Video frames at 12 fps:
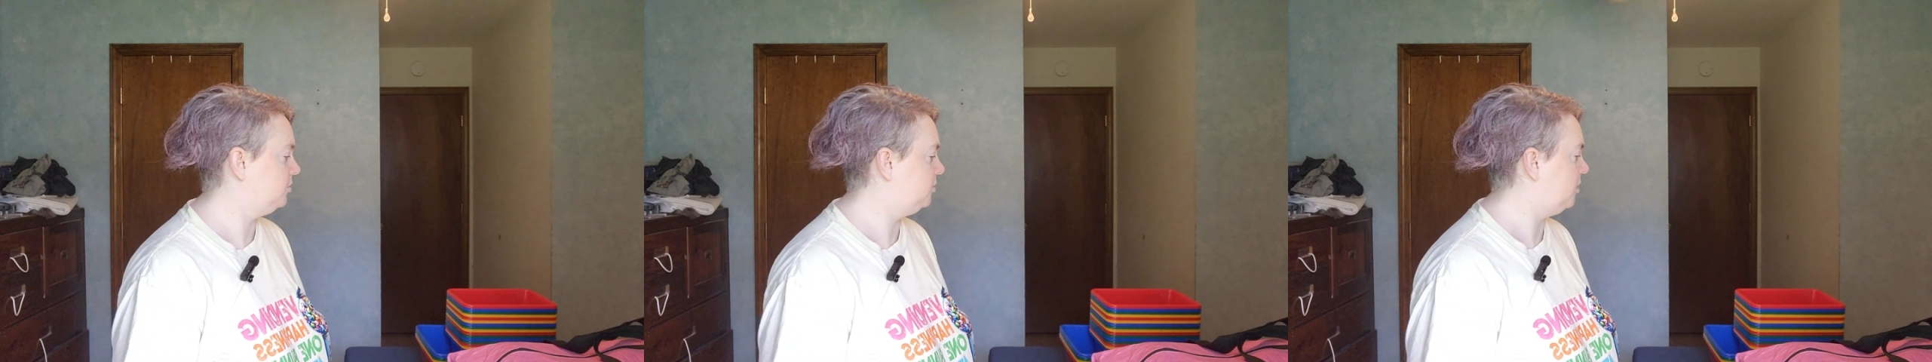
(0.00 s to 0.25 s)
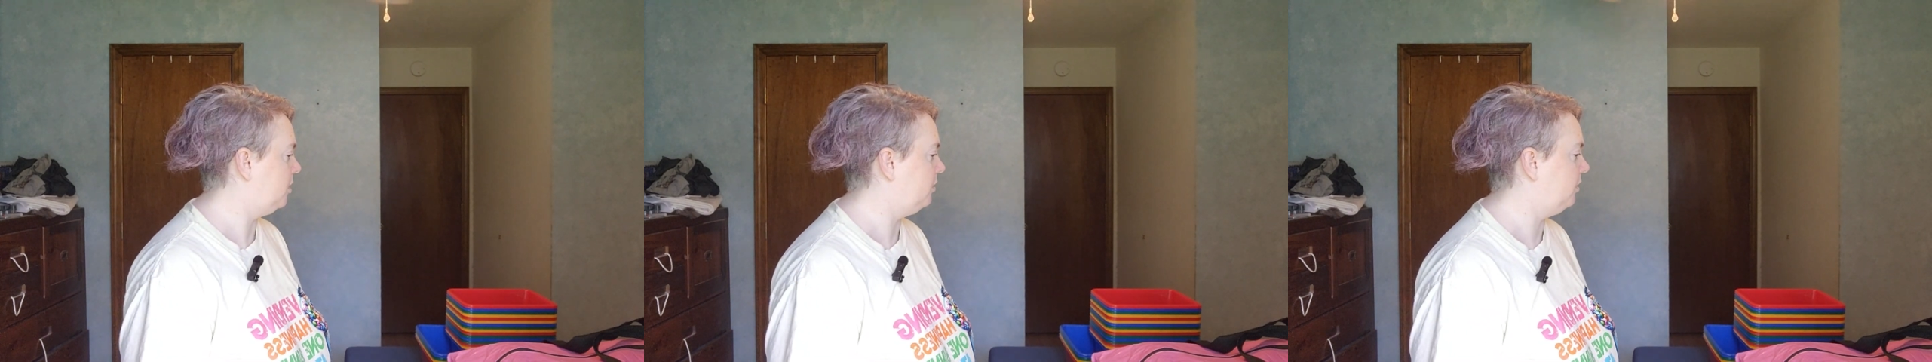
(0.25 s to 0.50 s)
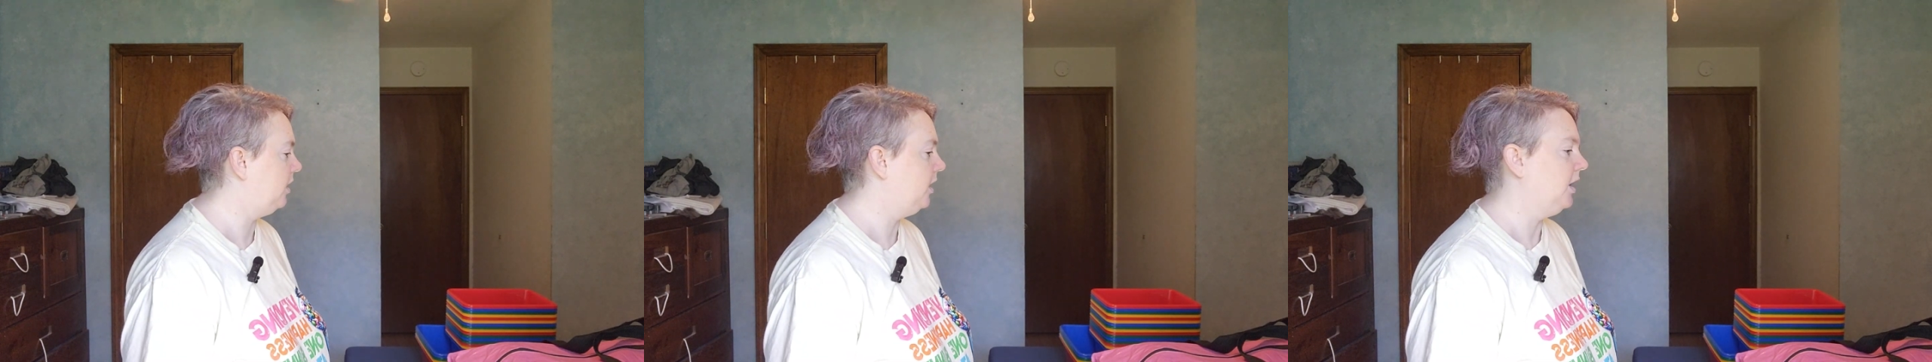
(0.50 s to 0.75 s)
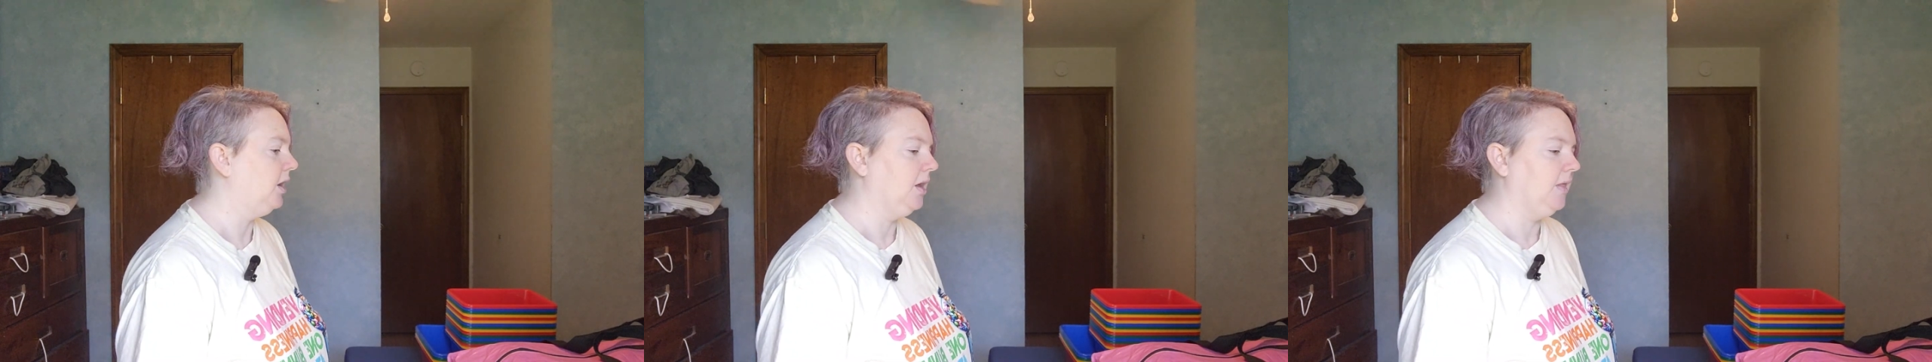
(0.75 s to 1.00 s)
So
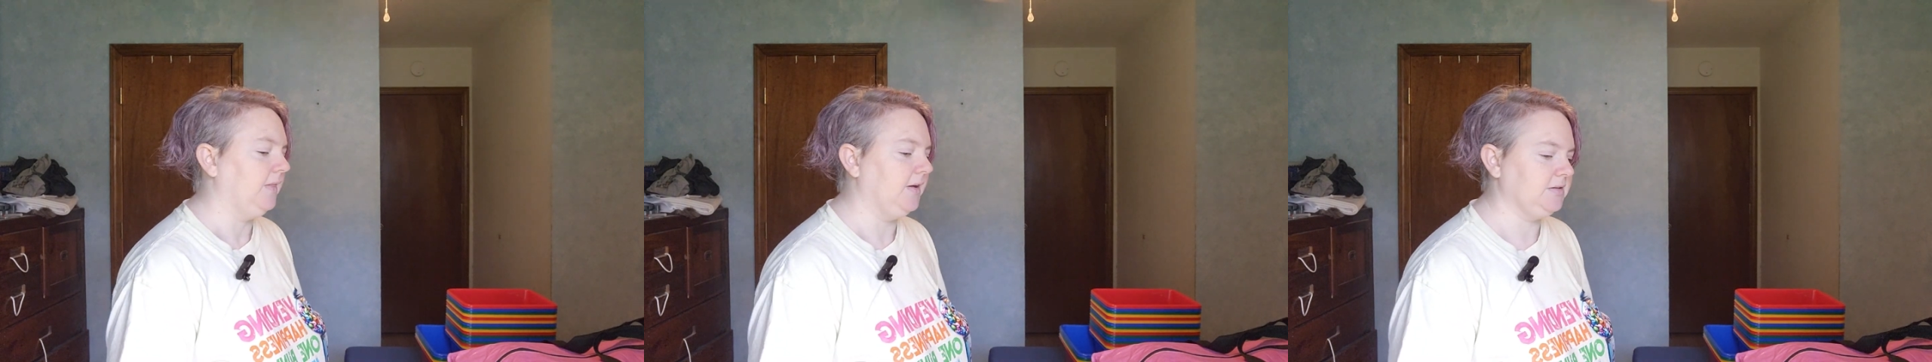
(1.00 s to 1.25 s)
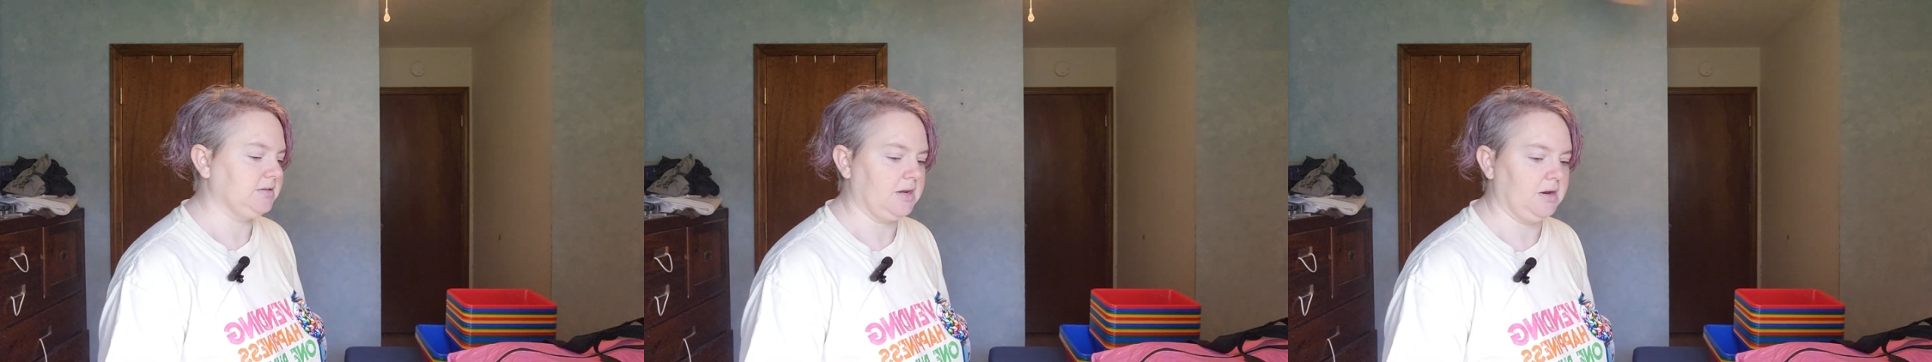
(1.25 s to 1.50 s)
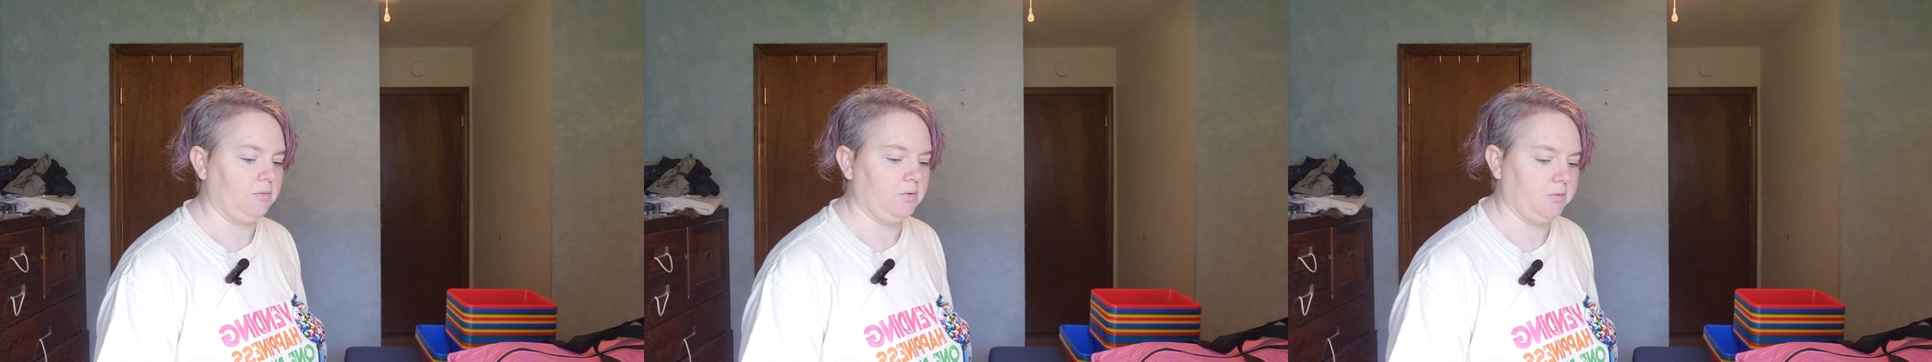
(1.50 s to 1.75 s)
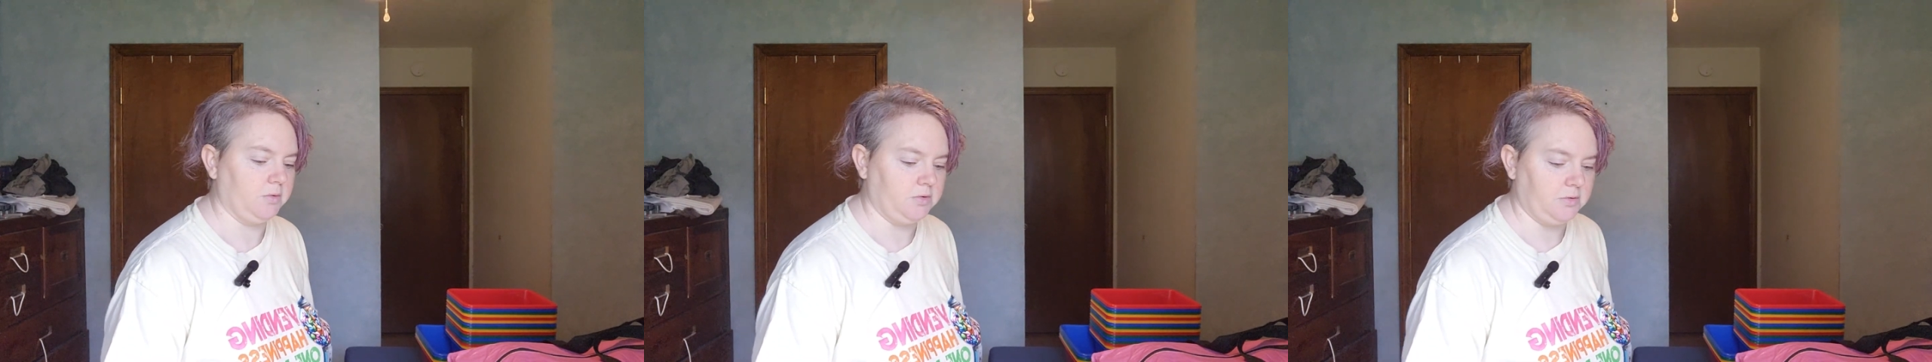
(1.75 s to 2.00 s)
that's kind of
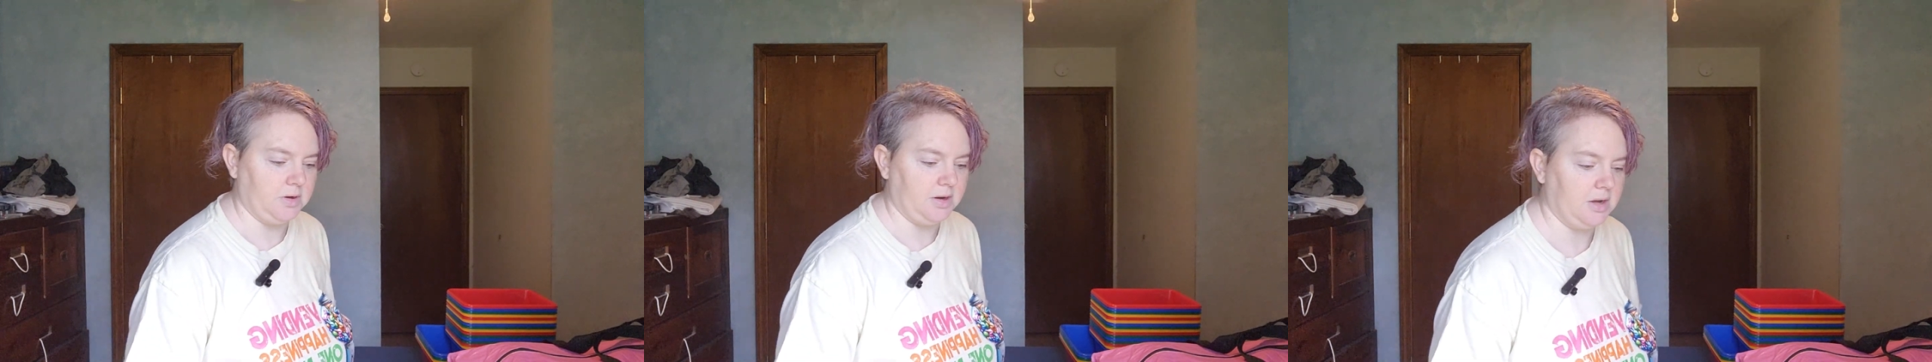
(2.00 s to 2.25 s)
what we're doing